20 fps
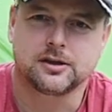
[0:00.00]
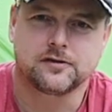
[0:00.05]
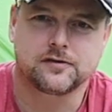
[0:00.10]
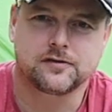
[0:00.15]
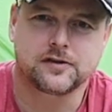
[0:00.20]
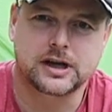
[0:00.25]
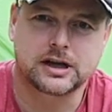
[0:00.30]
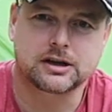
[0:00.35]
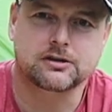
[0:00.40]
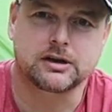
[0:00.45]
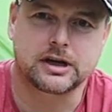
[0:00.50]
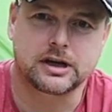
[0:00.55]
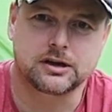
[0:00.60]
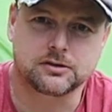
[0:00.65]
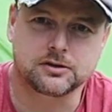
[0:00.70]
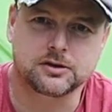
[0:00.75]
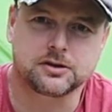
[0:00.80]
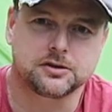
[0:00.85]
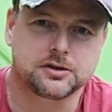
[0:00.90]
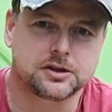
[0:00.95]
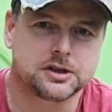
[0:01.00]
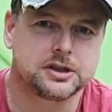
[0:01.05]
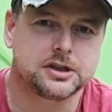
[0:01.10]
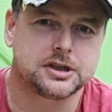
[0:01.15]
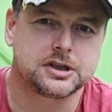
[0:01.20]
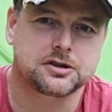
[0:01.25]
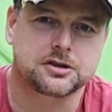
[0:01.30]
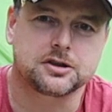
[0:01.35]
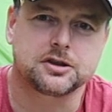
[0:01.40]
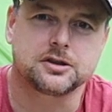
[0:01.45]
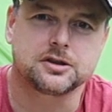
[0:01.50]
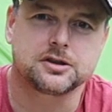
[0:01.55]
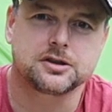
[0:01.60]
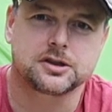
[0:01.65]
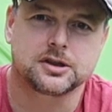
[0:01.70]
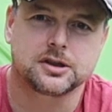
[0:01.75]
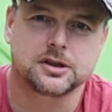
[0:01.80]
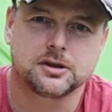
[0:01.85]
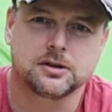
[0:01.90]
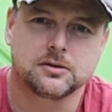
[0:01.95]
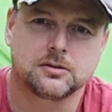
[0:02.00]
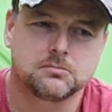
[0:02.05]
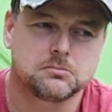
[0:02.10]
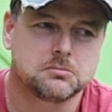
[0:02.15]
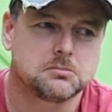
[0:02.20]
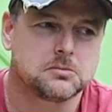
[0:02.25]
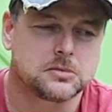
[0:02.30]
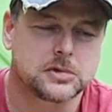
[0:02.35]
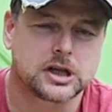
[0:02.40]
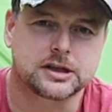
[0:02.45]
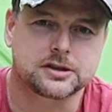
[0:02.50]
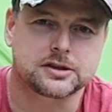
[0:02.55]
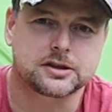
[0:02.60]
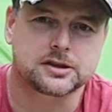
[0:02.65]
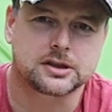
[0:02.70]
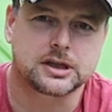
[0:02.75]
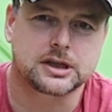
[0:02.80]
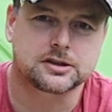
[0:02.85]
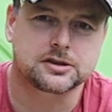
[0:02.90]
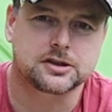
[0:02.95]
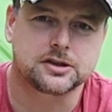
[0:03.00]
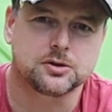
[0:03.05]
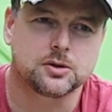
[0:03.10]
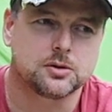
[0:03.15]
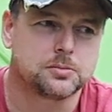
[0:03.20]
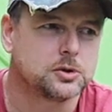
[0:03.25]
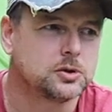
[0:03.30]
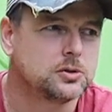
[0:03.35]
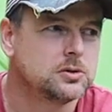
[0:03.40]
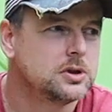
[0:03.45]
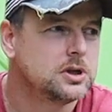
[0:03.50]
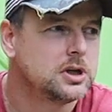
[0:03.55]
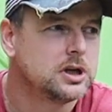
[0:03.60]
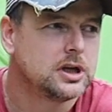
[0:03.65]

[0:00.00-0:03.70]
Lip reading: flat ground, good conditions, that's doable.